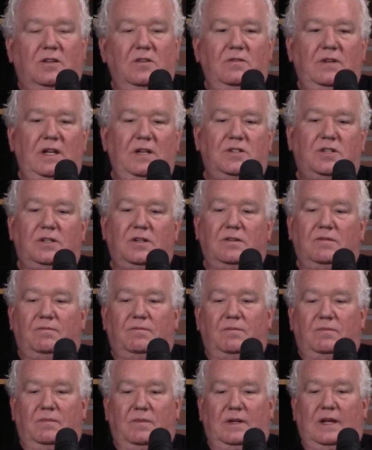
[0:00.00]
You need to
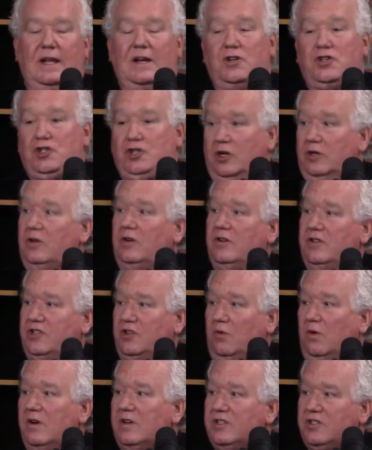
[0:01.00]
get a sugar
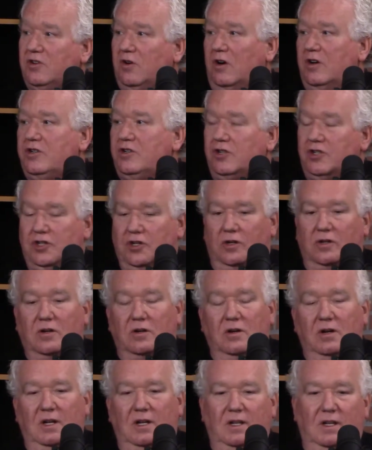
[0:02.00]
source, starch or
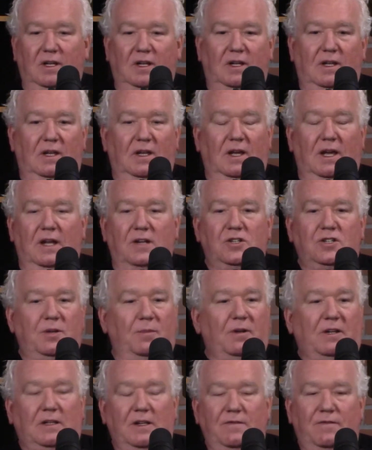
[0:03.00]
sugar, And
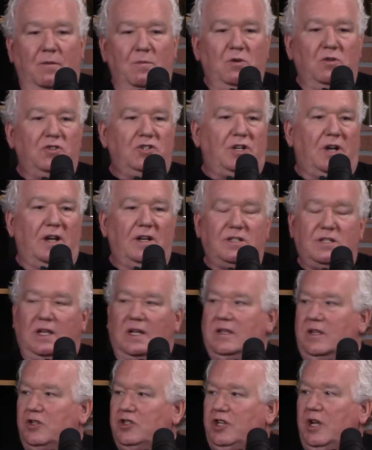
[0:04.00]
typically for moonshine, it's
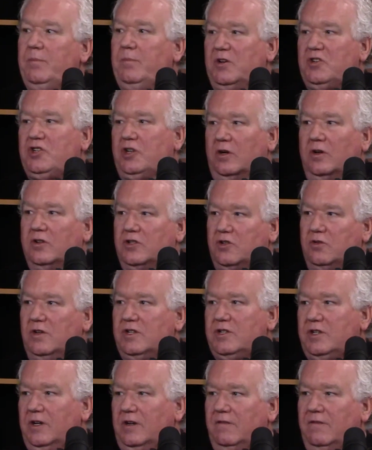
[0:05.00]
like the cheapest sugar
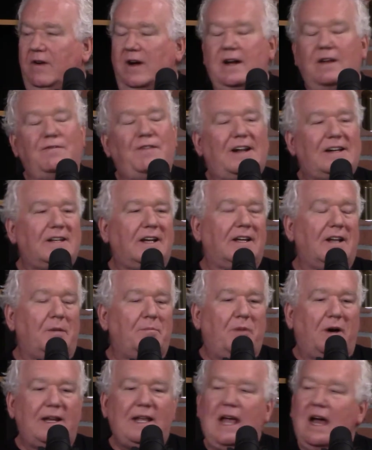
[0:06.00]
source you could find. In fact, I got a
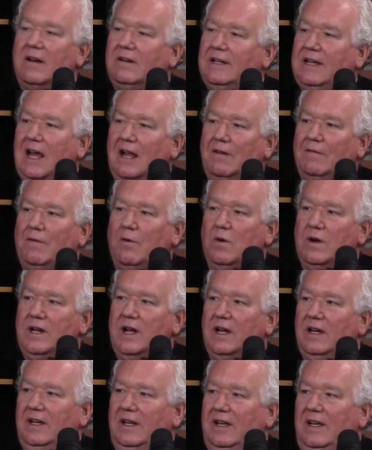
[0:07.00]
buddy out in
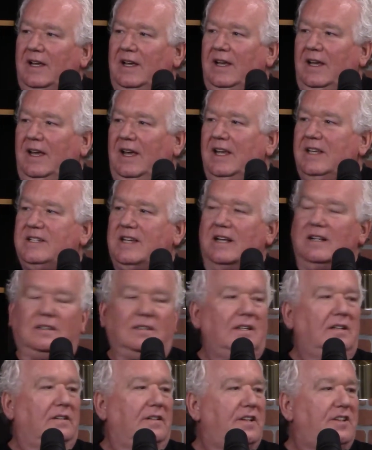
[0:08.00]
California. He's got a
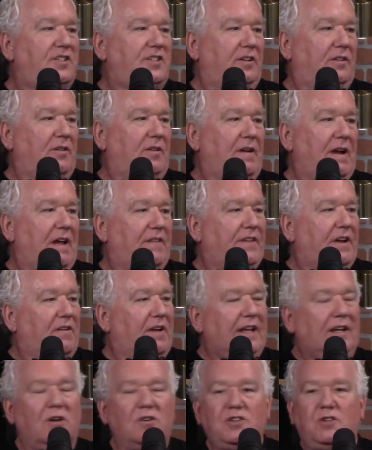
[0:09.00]
little distillery out there.
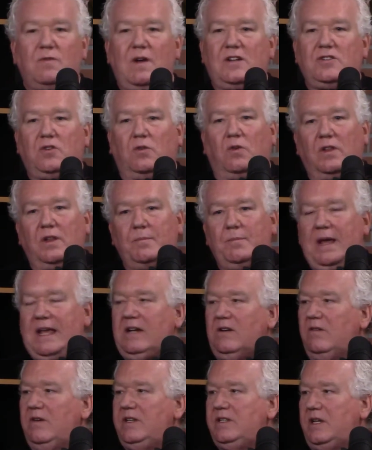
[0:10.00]
He goes around to all the
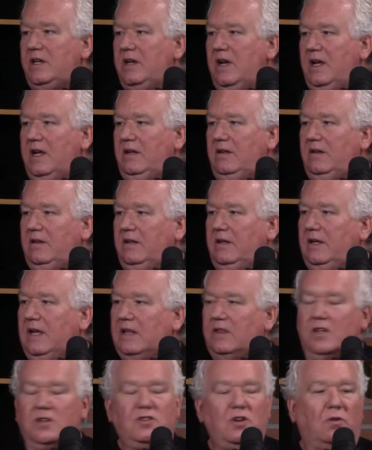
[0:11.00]
bakeries at night,
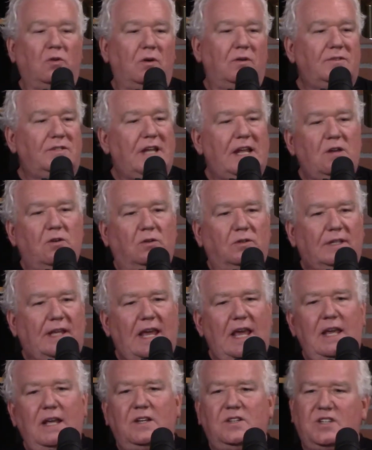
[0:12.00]
get the day-old
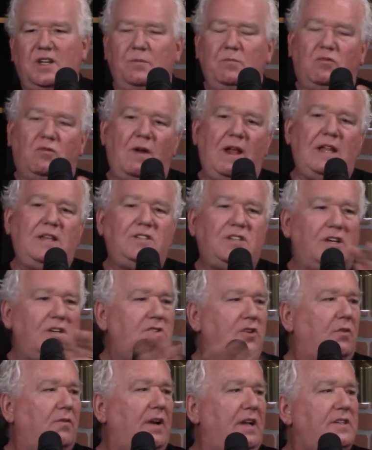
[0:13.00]
cakes and breads and
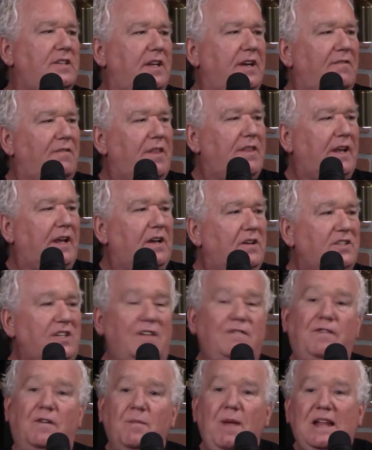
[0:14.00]
donuts and everything else. He
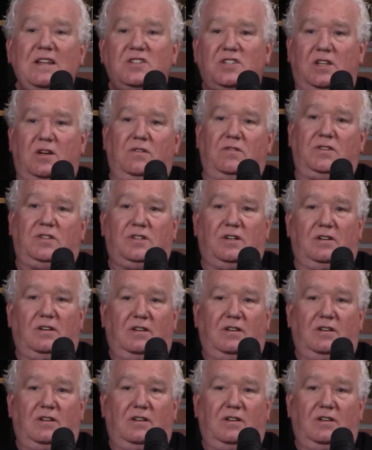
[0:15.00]
ferments those.